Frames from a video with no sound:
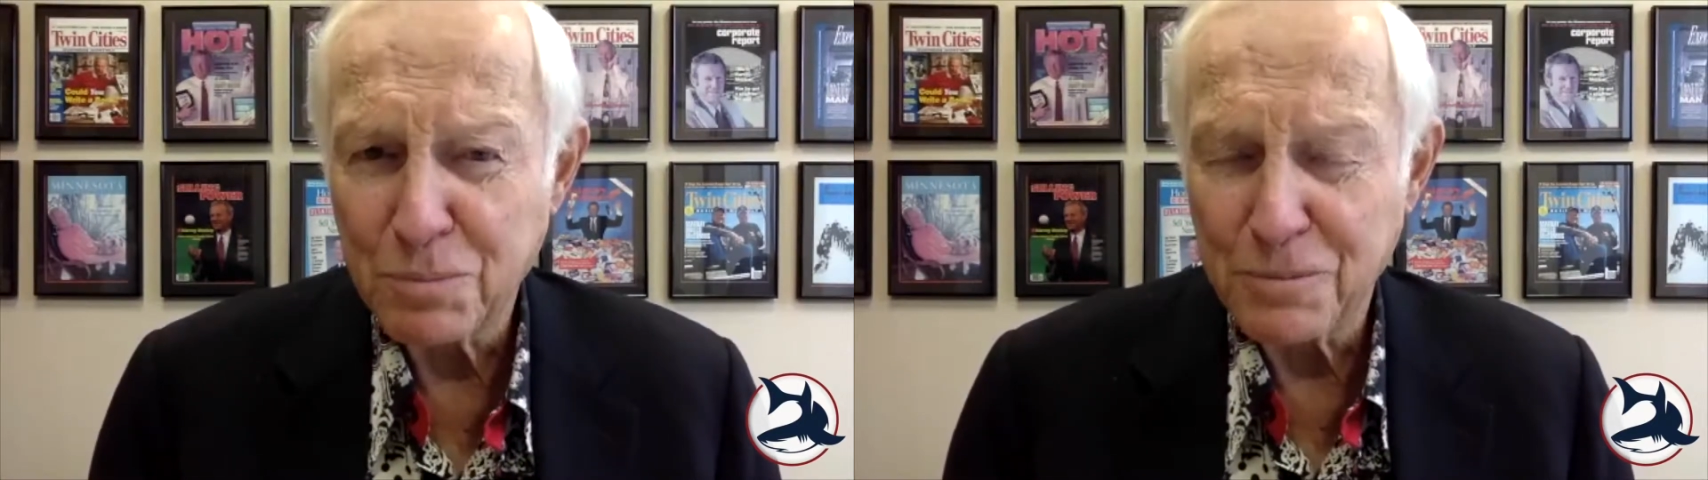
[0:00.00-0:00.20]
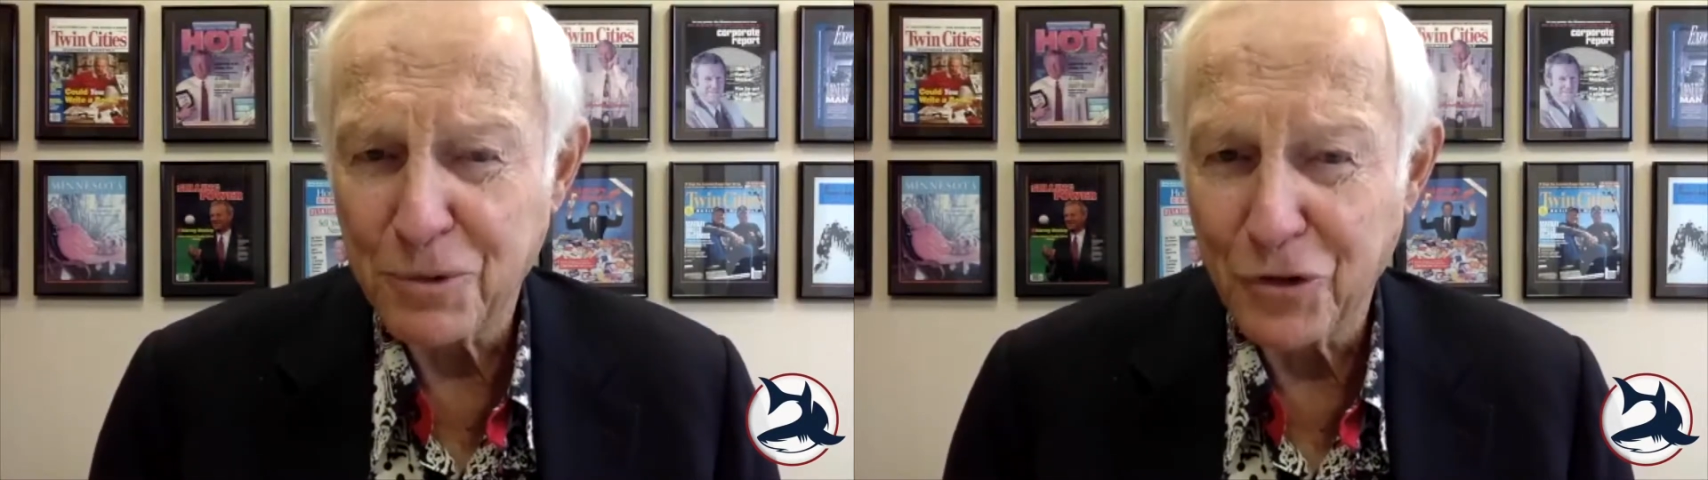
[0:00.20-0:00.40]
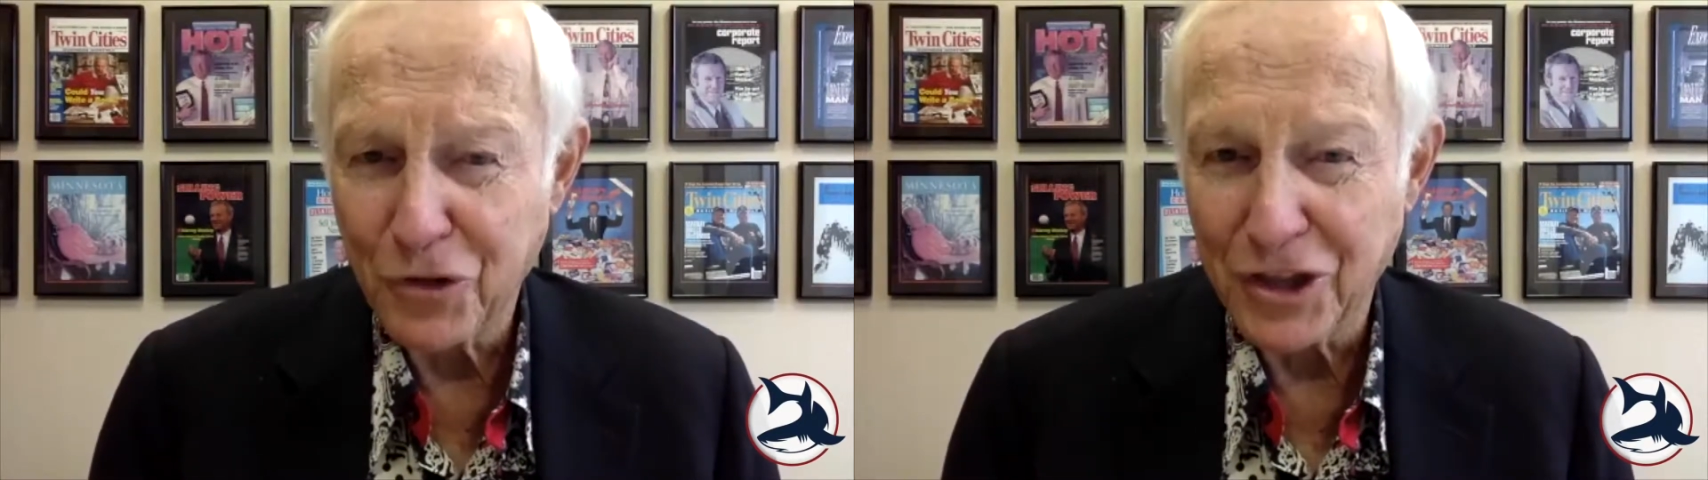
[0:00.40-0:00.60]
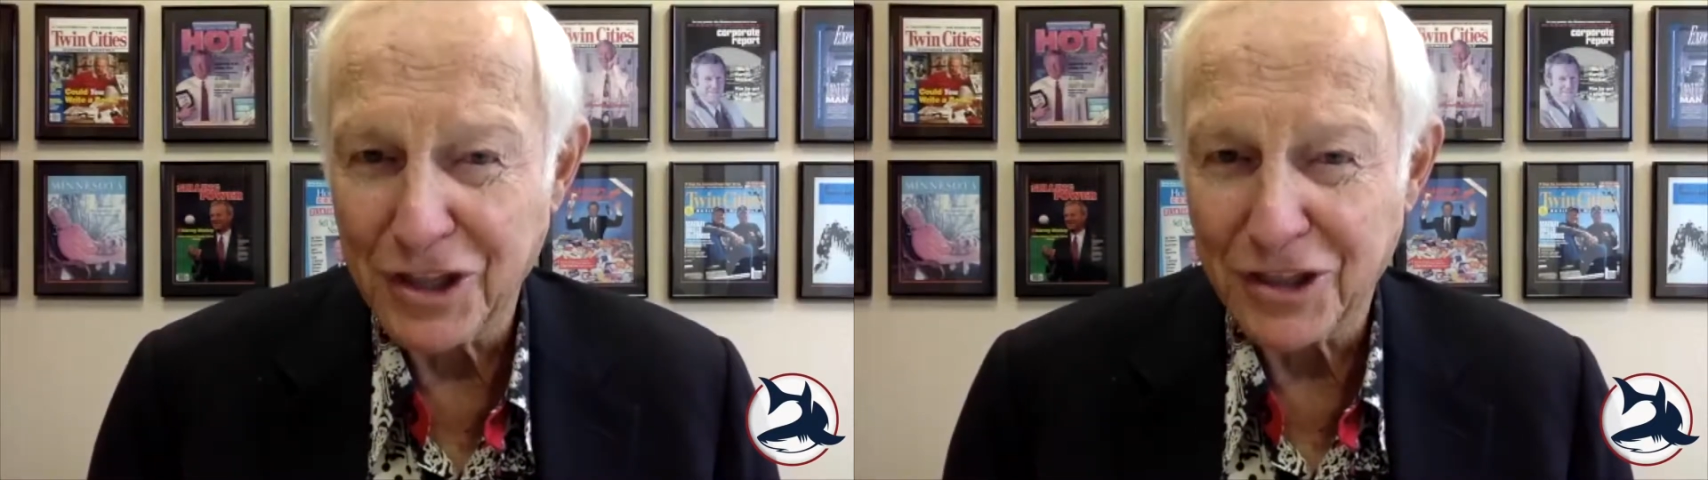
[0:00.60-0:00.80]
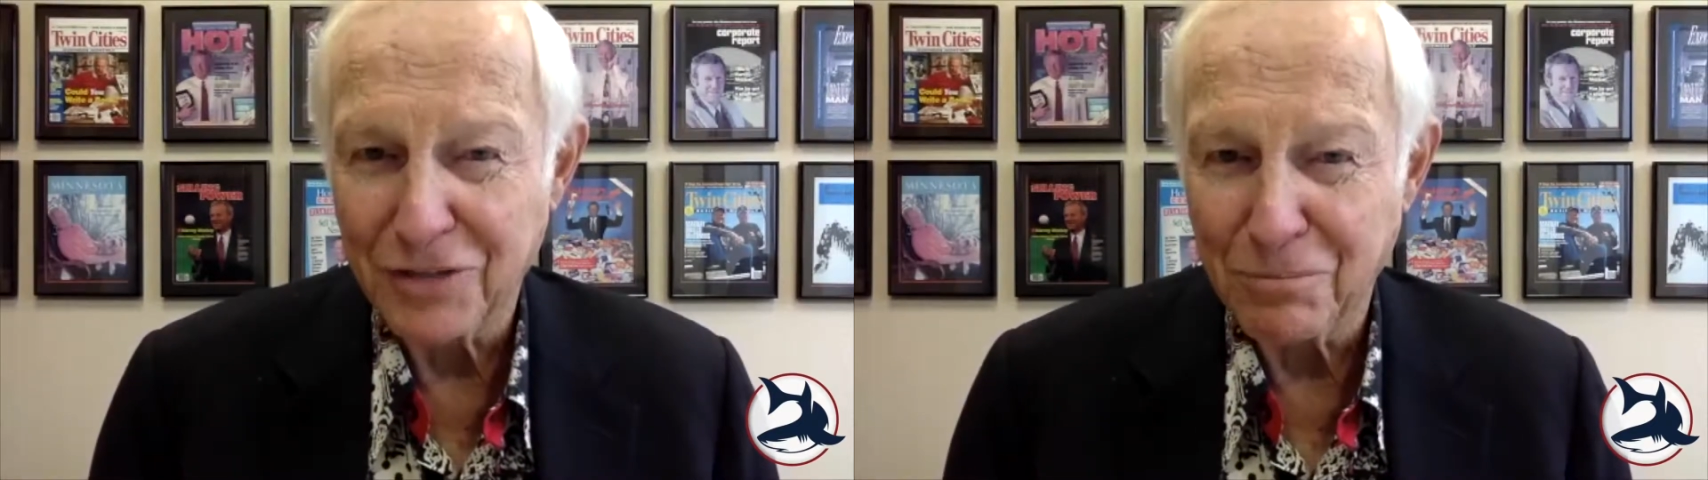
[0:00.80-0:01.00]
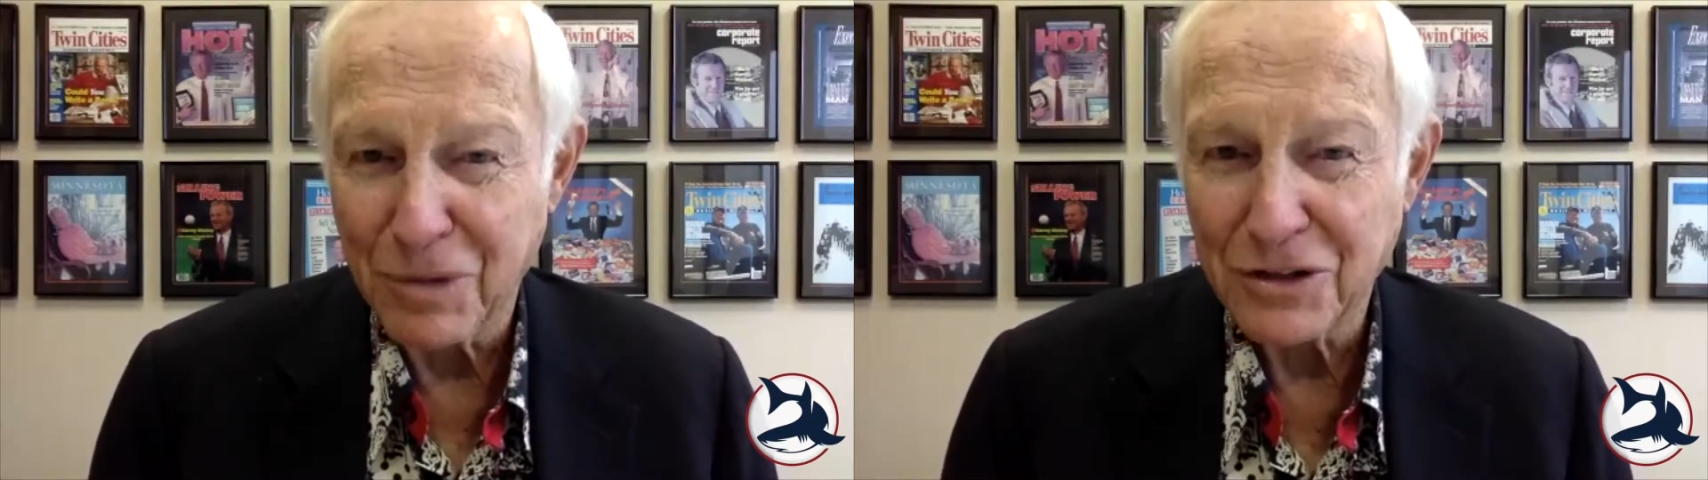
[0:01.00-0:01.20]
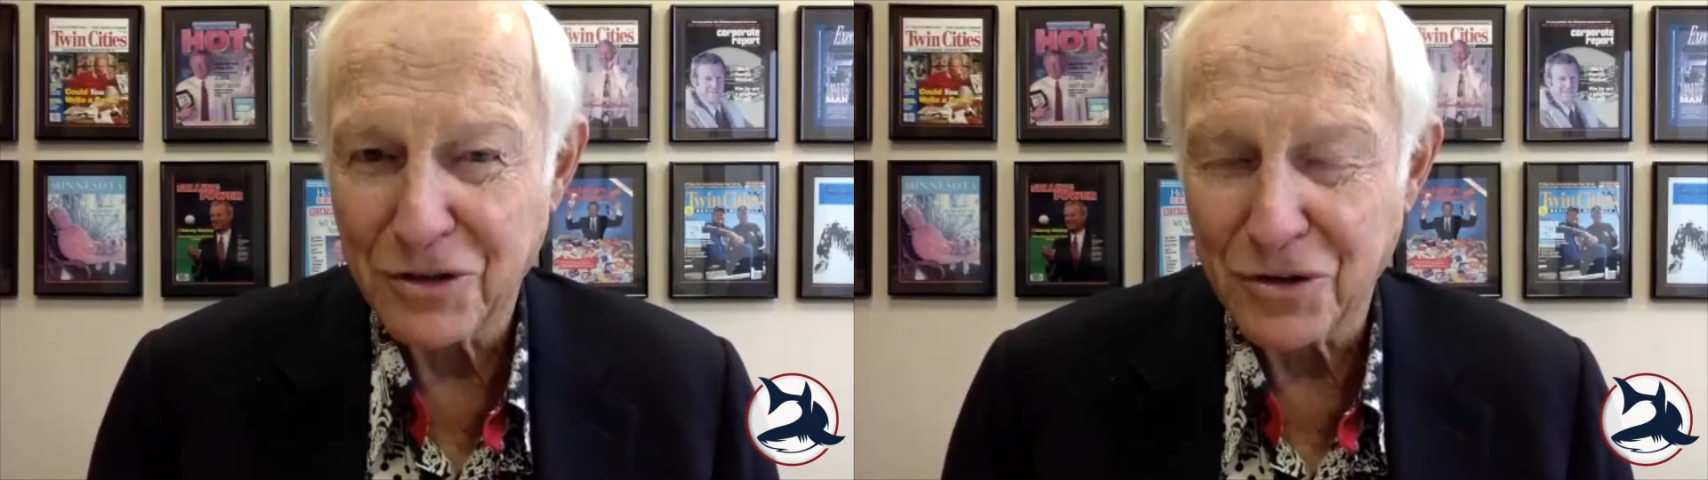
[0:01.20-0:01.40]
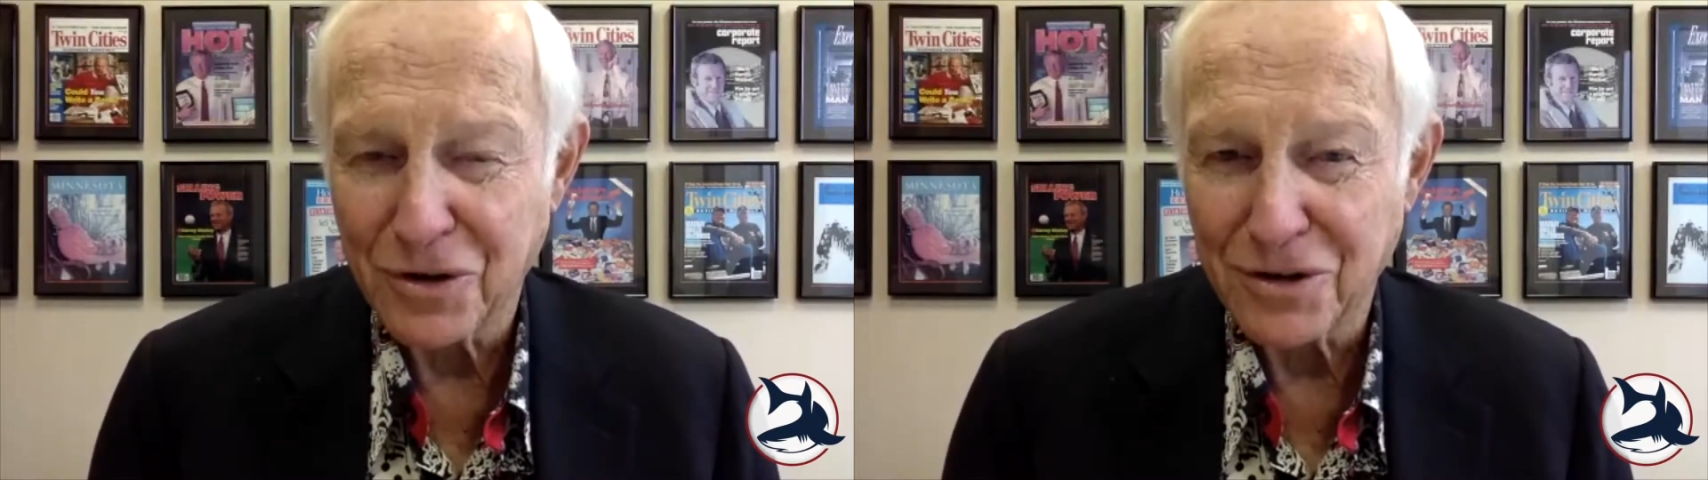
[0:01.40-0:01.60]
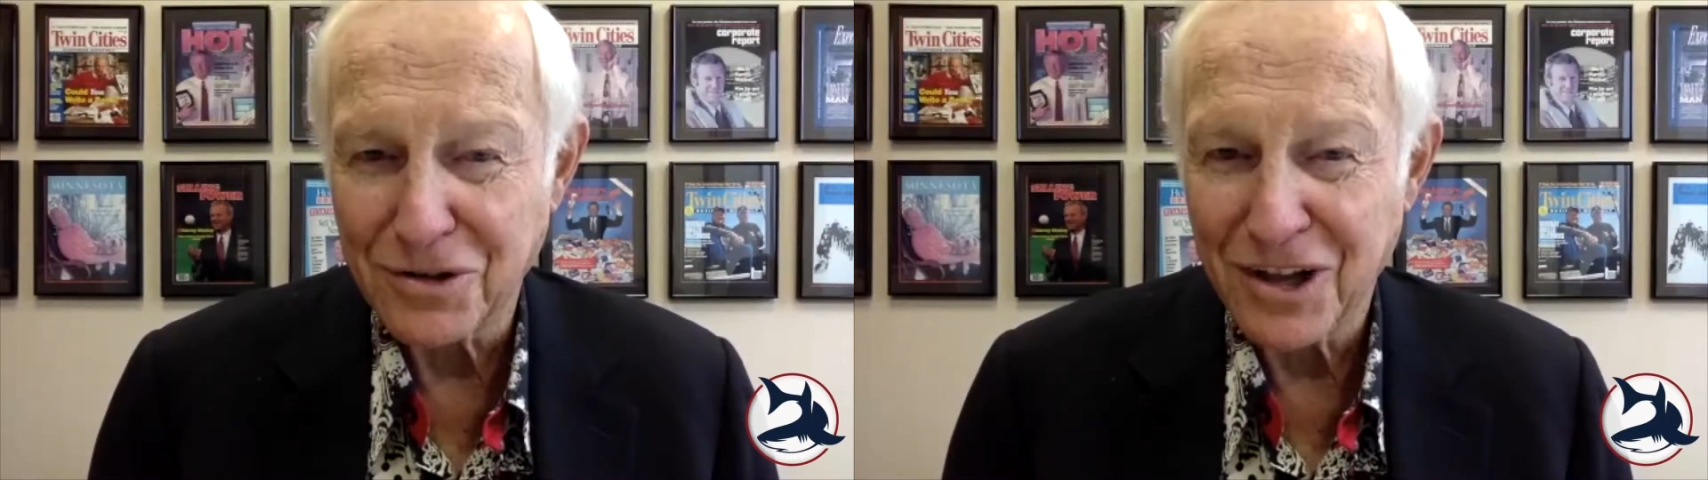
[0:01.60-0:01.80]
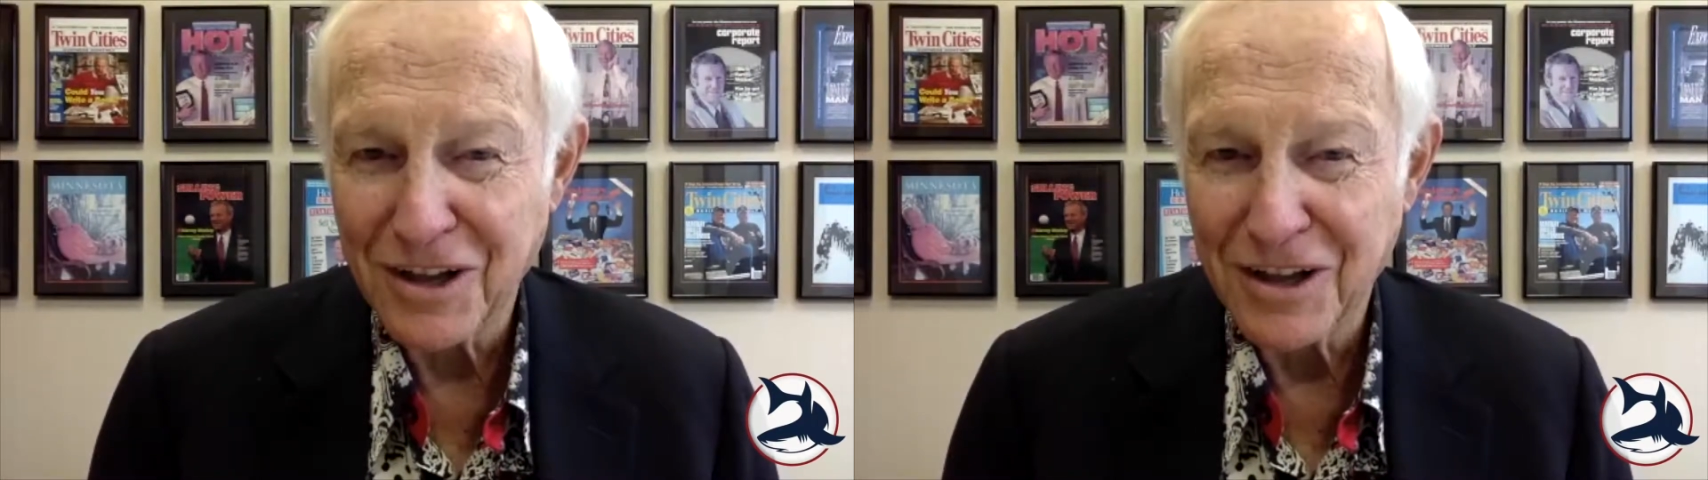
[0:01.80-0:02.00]
people think that
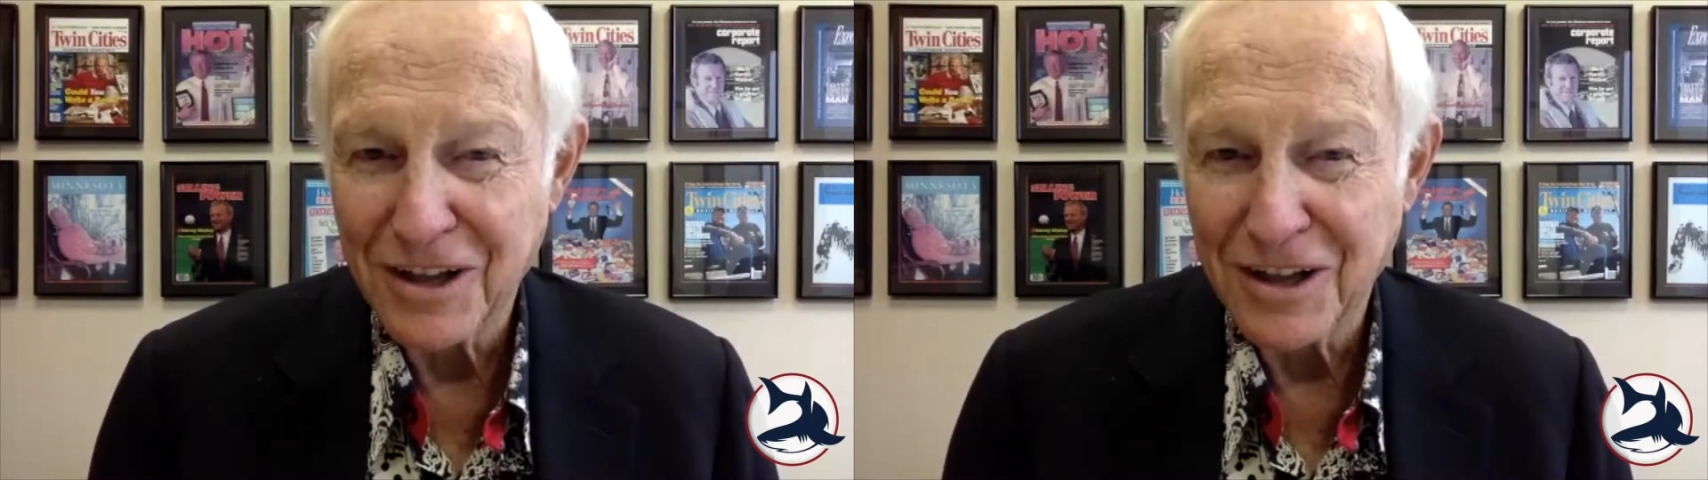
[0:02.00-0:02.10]
mentors